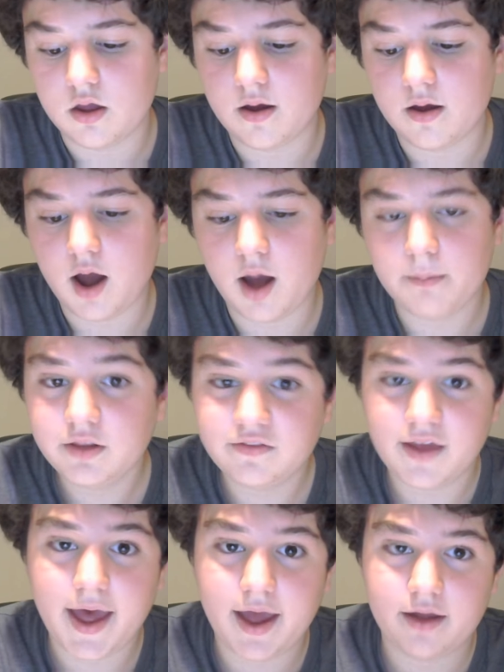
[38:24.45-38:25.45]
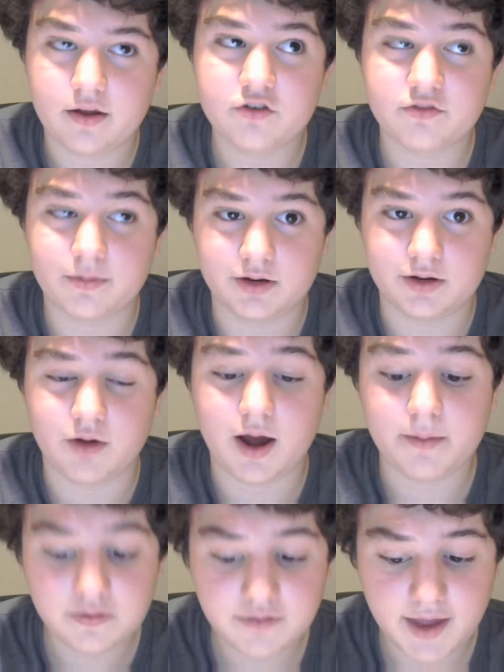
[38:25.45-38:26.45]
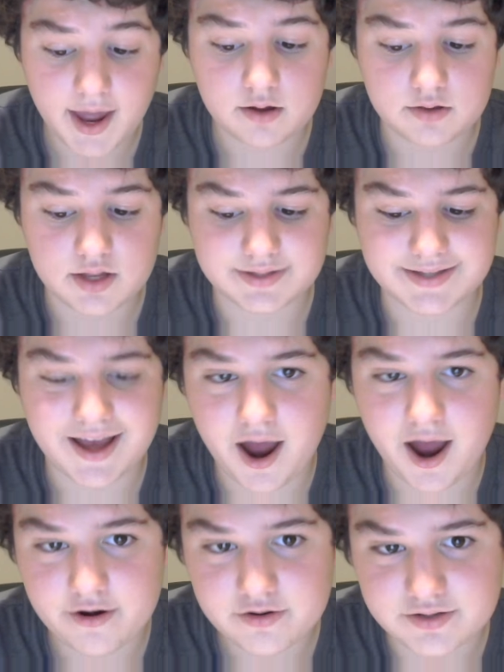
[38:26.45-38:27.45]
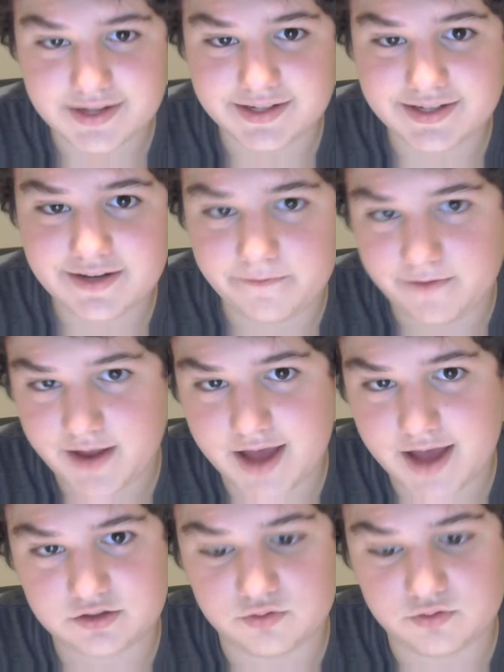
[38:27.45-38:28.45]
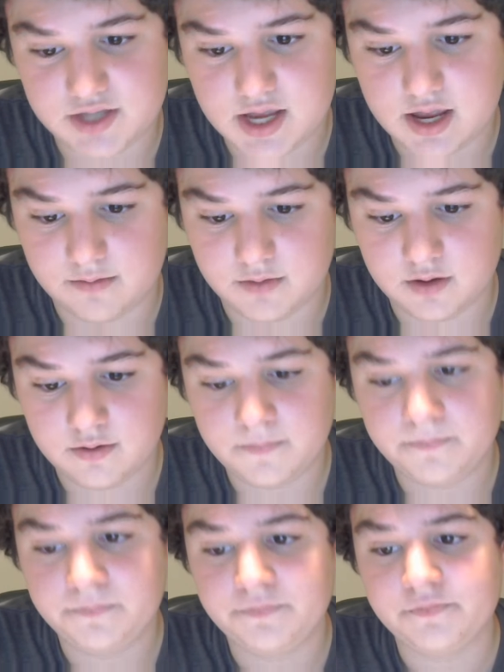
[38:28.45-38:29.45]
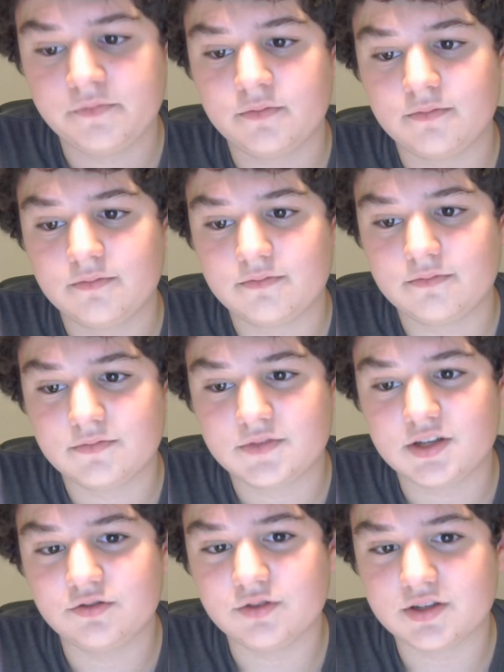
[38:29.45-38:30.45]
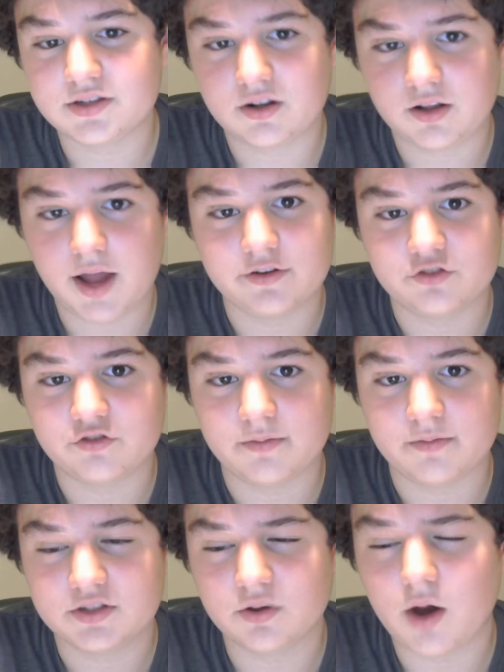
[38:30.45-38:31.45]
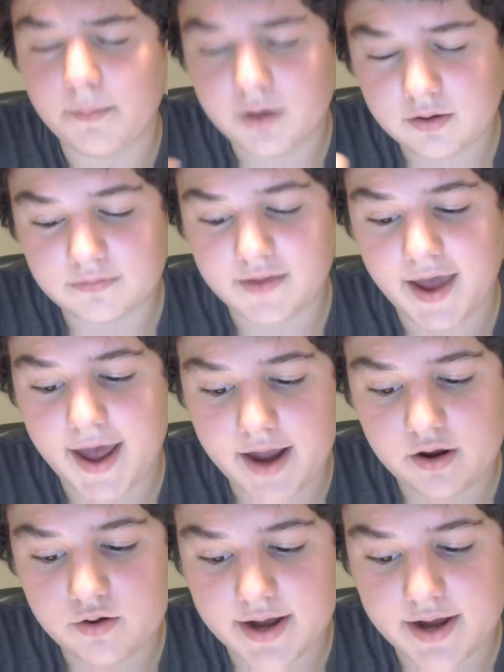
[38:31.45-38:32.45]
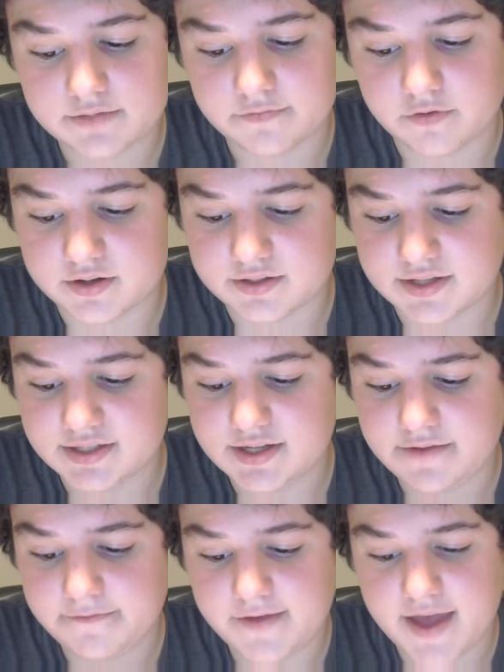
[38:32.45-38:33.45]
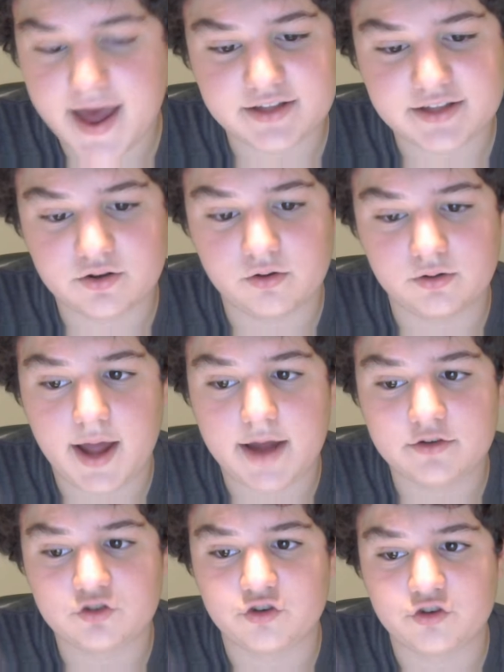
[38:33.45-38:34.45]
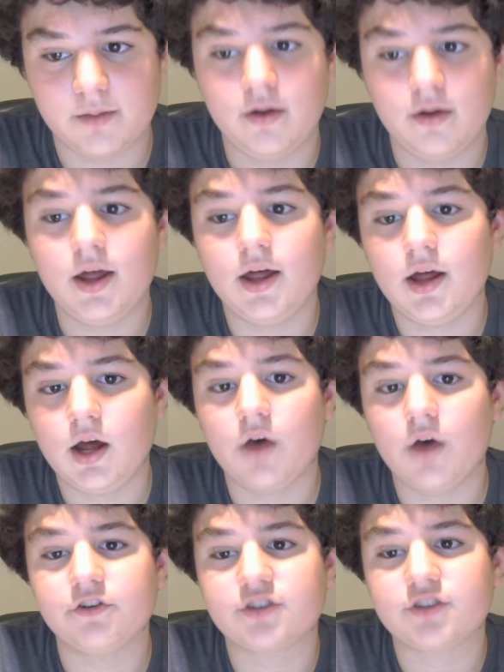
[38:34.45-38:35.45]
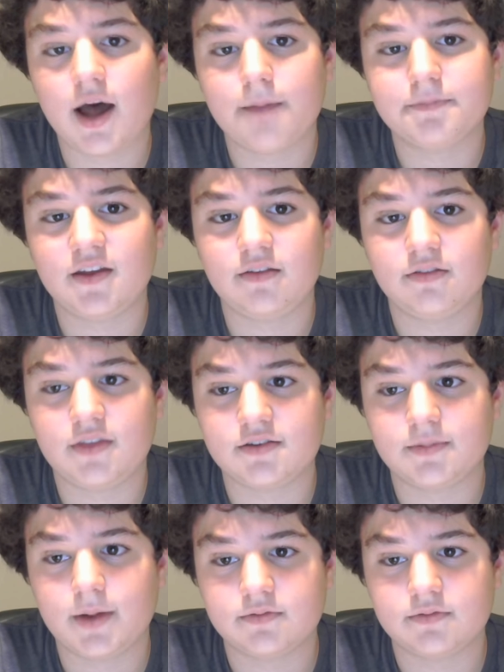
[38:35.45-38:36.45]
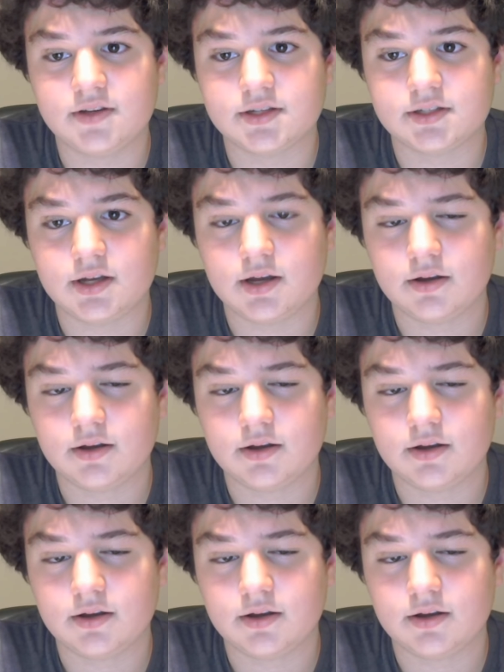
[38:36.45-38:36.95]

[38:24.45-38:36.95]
I'm going to tag... Here's what I'm going to do. I'm going to tag the entire Disney Fiasco team to do this in a live stream. So I'm going to tag you guys for a Disney Fiasco live stream of your top 10 things about Disney.